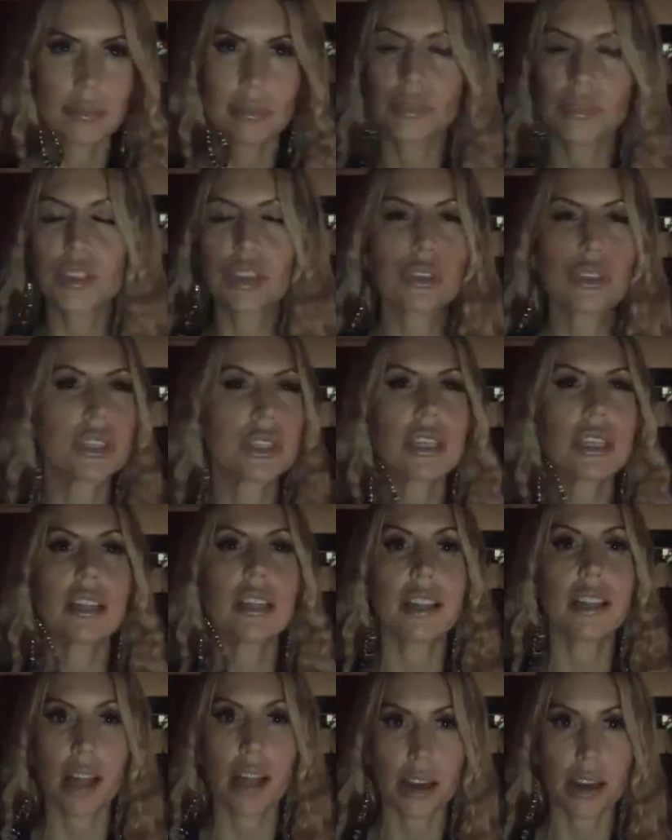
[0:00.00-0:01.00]
there's still
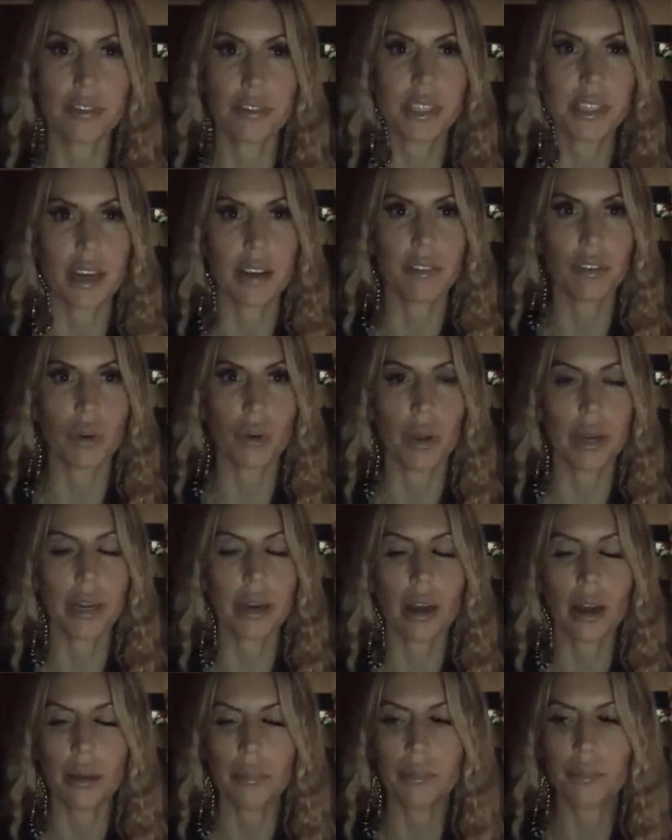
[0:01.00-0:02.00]
a lot of stuff going
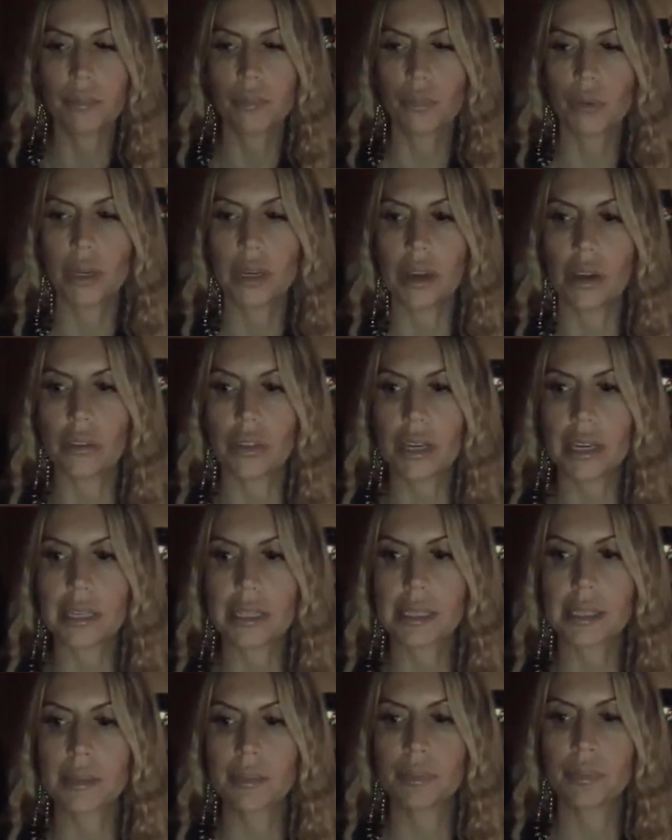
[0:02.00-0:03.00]
on. We know
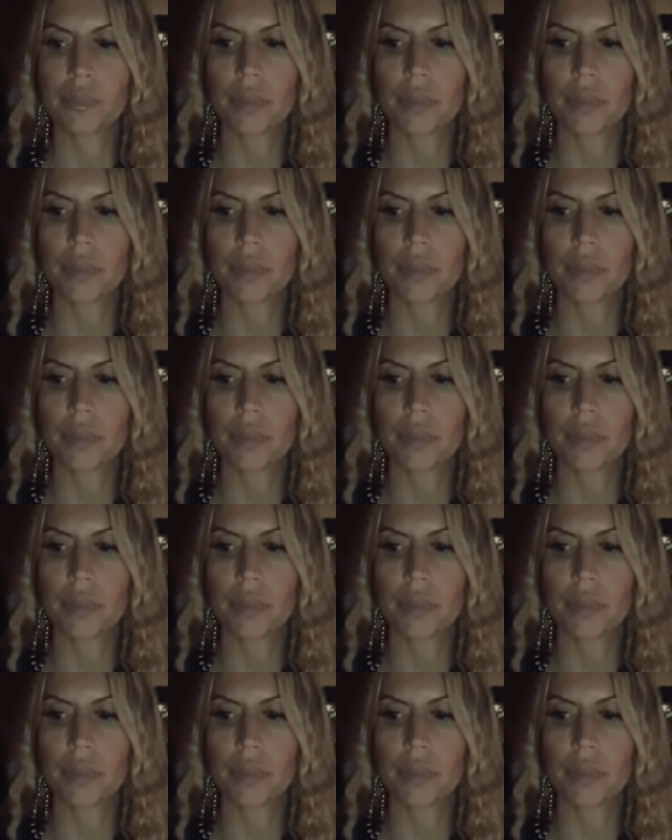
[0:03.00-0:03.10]
this.